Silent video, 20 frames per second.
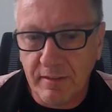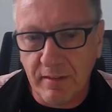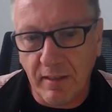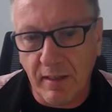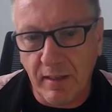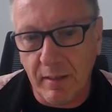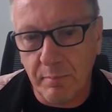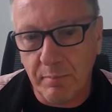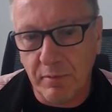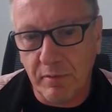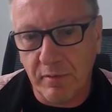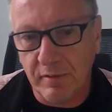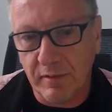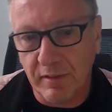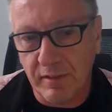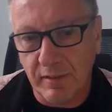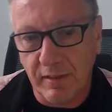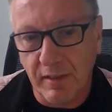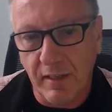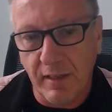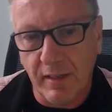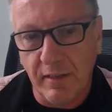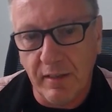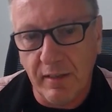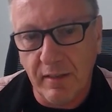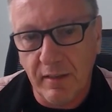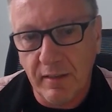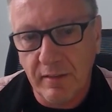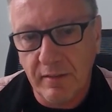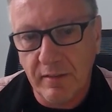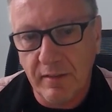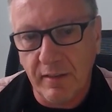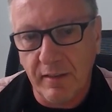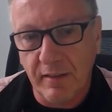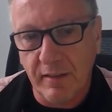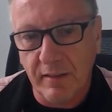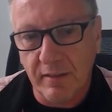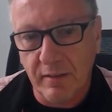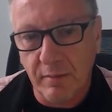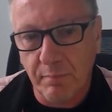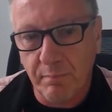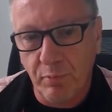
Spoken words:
library, and it